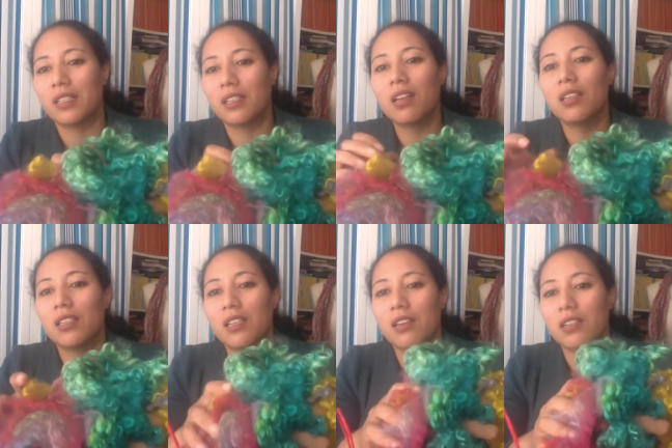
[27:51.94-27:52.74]

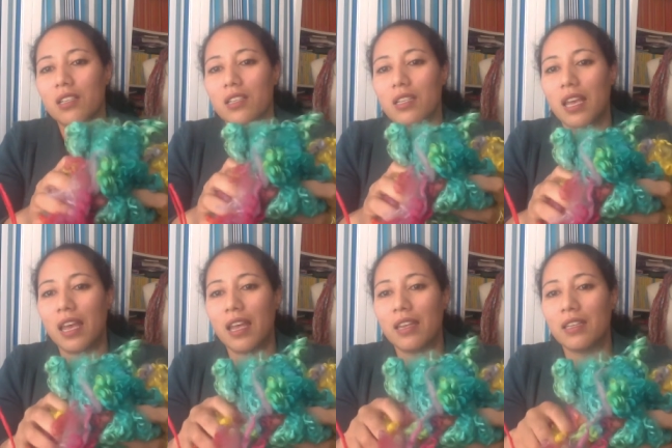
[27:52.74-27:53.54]
Gotland locks
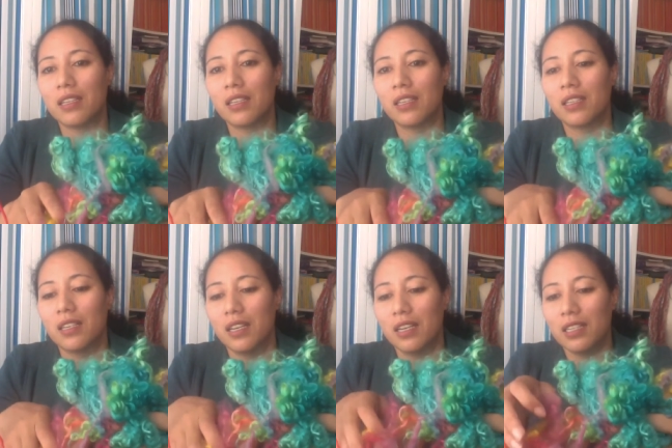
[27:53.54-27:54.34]
and
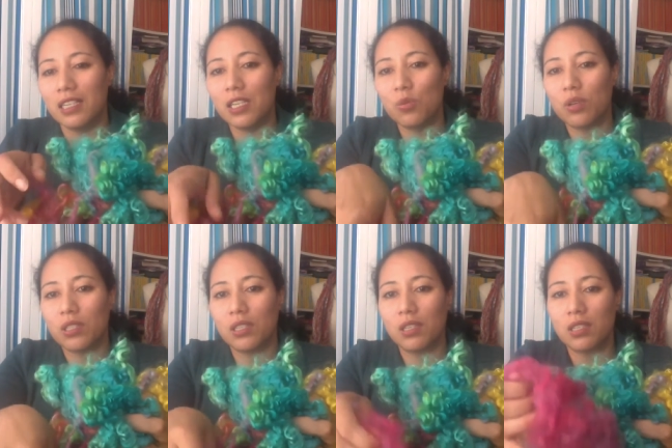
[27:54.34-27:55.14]

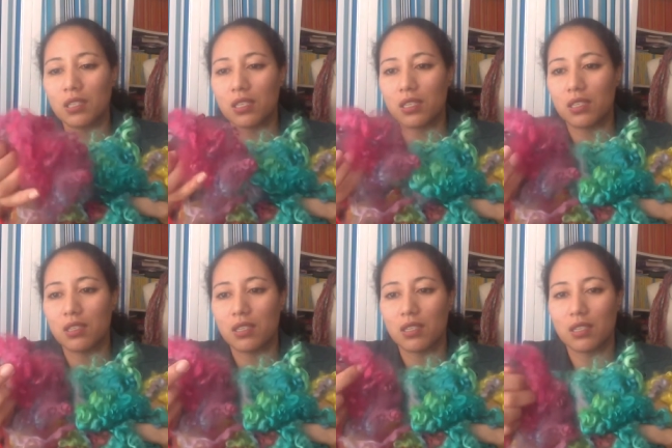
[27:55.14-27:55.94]
Teeswater
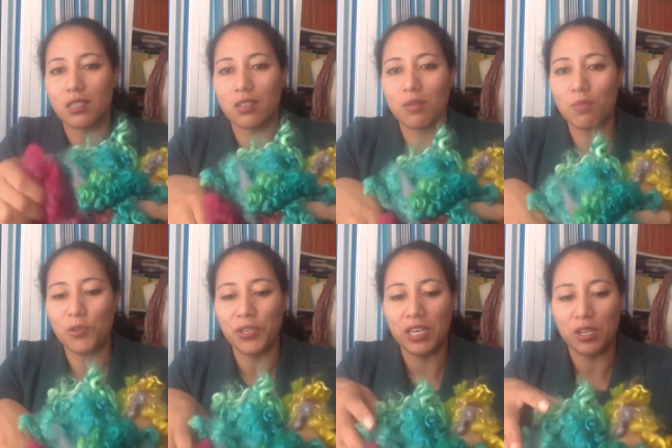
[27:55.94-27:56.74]
locks, some
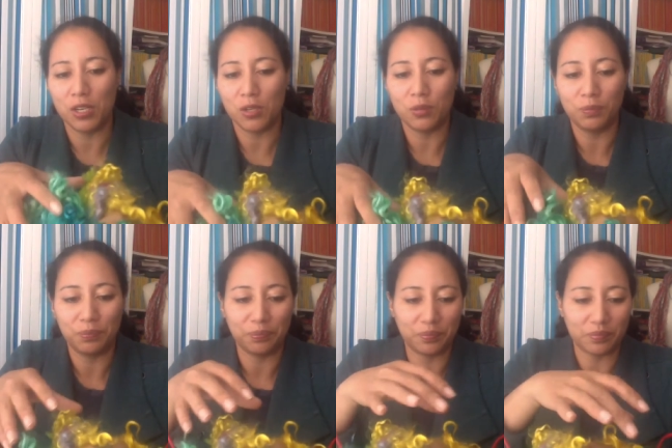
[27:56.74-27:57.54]
merino.
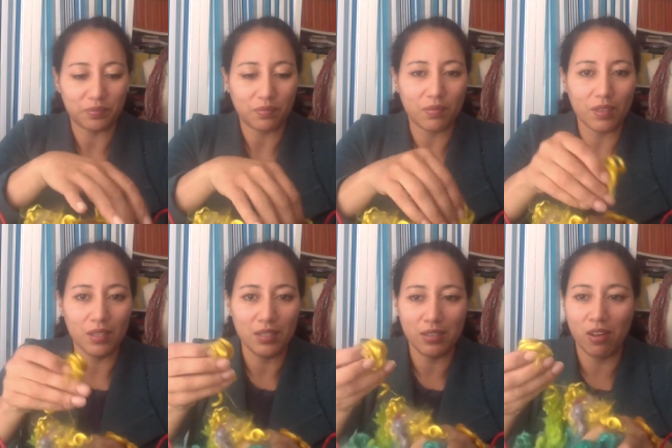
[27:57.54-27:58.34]

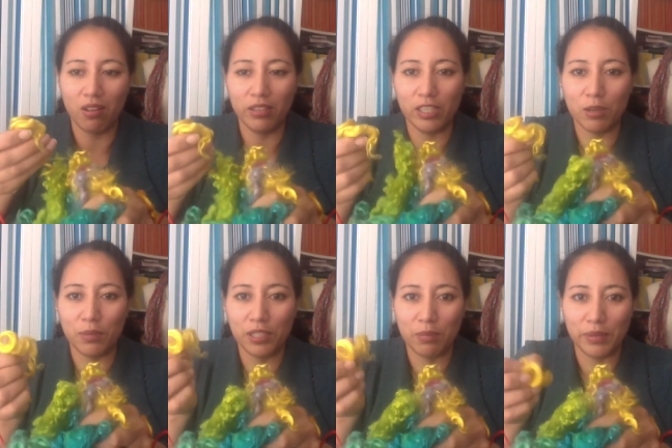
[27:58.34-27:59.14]
It's all
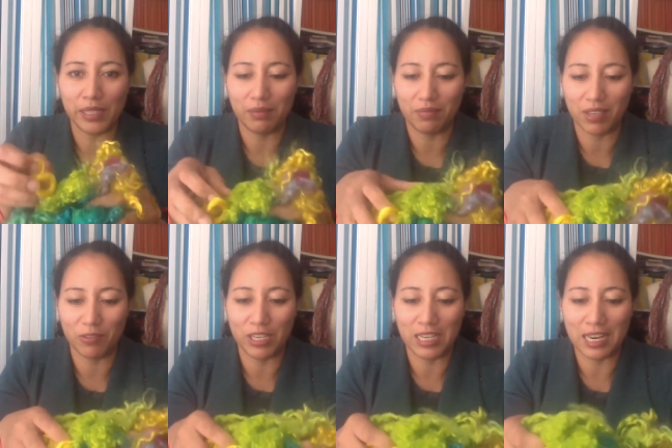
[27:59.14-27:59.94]
yummy, yummy. I
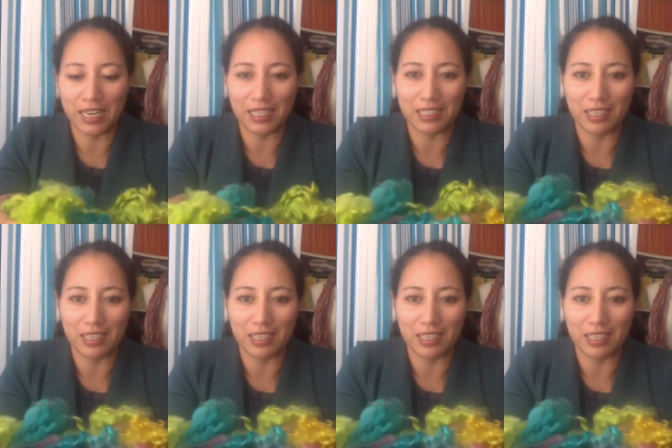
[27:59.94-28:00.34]
really like it.